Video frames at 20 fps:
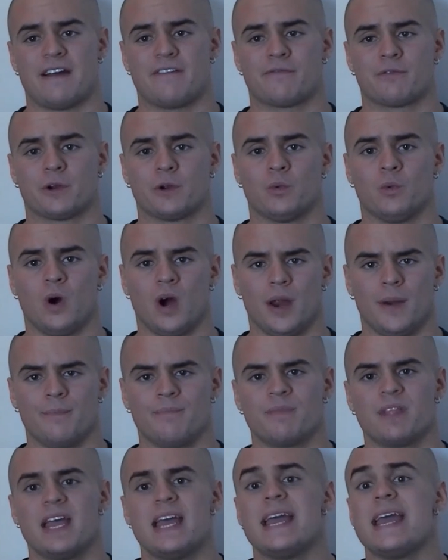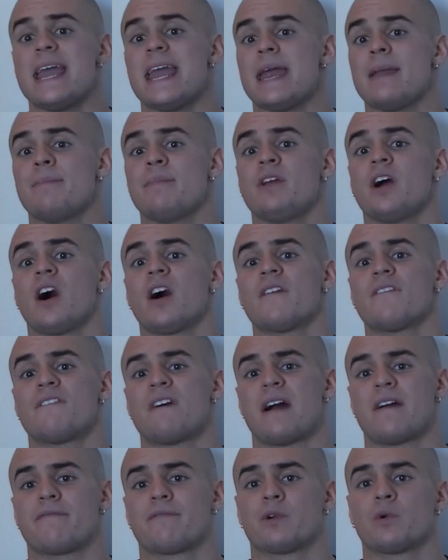531. In
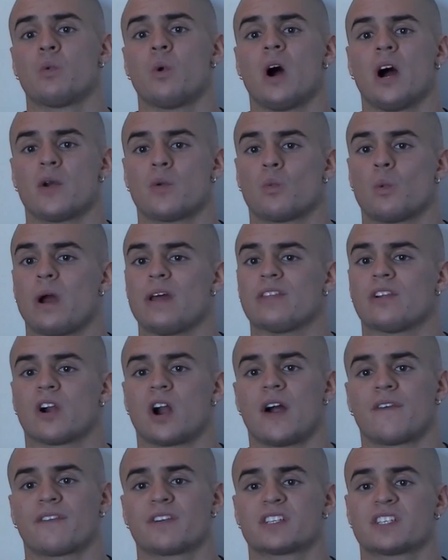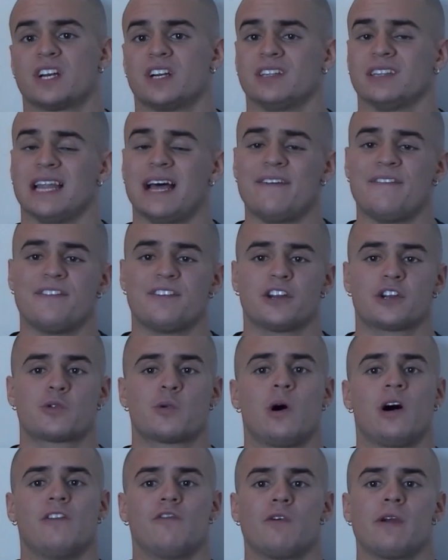Beyond 531, Wendler offers an 11 to
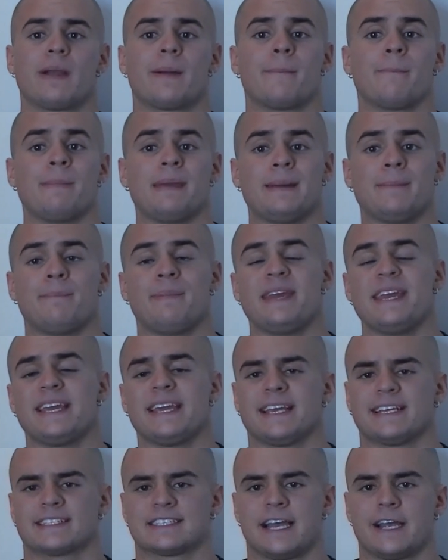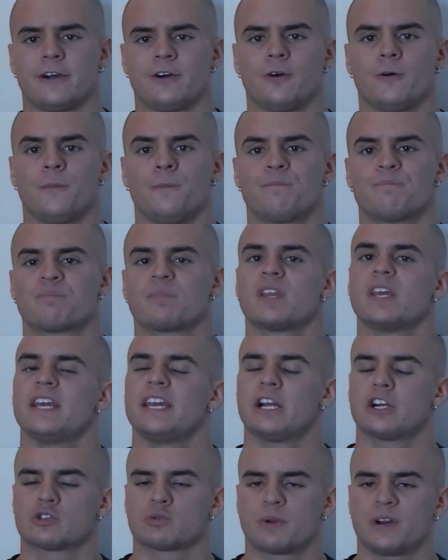12 week meet peaking cycle.
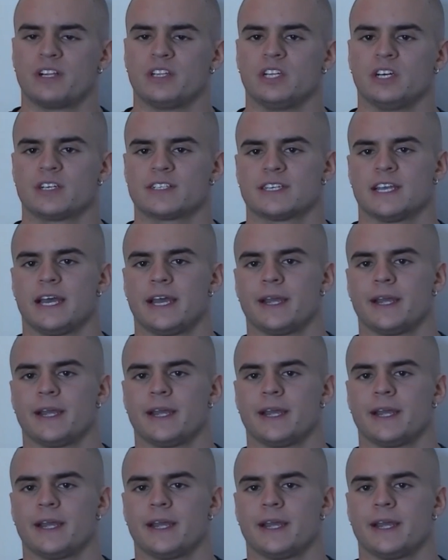Here's what it looks